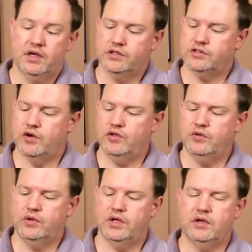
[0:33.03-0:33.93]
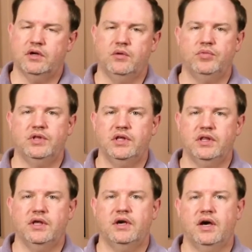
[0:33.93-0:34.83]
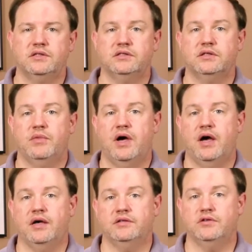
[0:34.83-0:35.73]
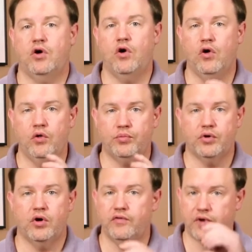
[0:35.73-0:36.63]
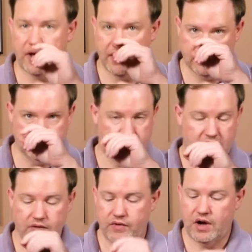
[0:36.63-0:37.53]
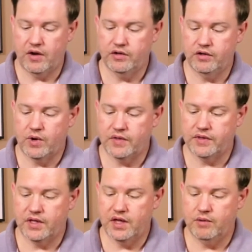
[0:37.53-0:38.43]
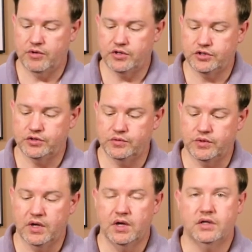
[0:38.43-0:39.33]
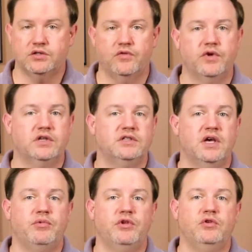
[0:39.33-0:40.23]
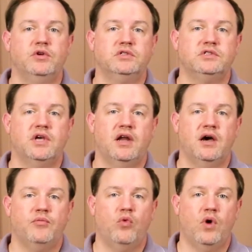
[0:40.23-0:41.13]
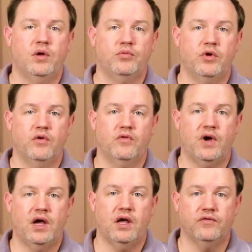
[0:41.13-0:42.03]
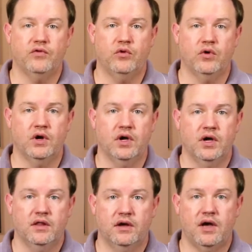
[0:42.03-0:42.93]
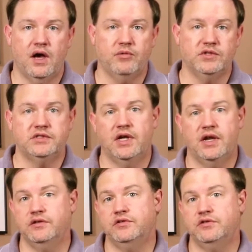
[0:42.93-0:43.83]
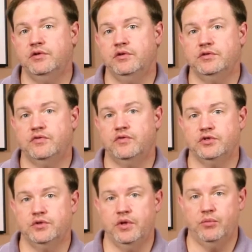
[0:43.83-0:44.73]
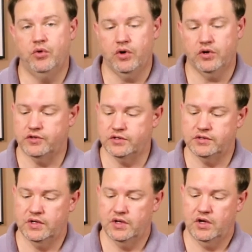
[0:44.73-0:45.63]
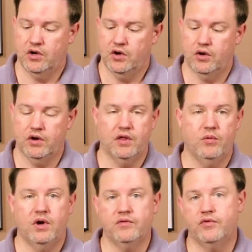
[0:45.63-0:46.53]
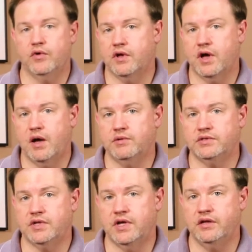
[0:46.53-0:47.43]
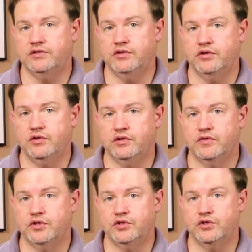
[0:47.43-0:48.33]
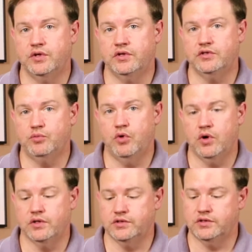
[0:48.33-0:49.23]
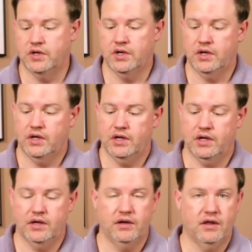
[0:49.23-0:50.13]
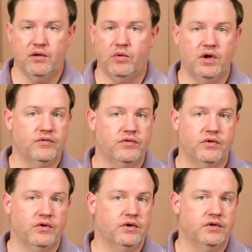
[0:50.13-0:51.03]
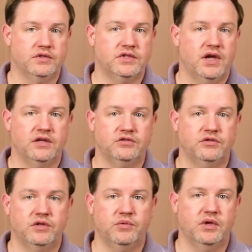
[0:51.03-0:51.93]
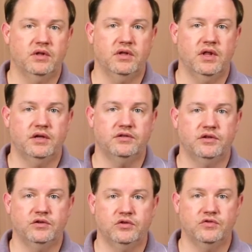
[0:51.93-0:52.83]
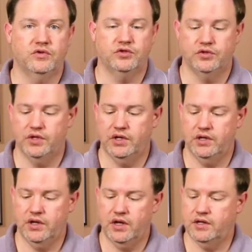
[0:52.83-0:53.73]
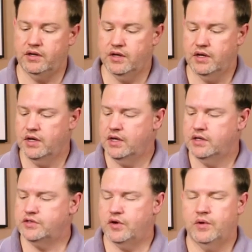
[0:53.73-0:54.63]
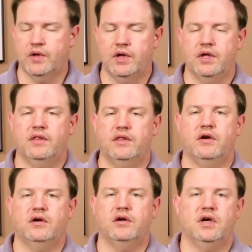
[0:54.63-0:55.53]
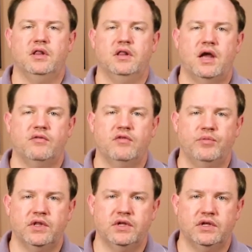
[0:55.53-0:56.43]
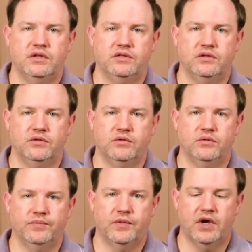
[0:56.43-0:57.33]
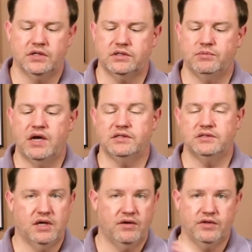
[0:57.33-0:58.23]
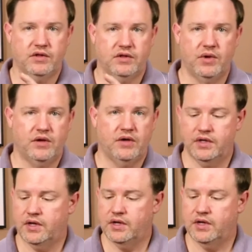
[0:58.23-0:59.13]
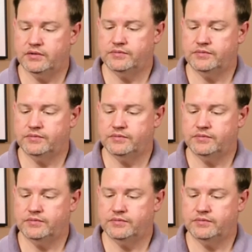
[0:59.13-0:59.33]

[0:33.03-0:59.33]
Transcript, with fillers: So you can completely customize whole profiles how you want the camera to shoot. So for example, you could set up one profile for the common settings you use for shooting portraits, or another one for the common settings you use for shooting sports, and another one for the settings you typically like to use for shooting at night. So there is a lot of ability to customize everything about the camera.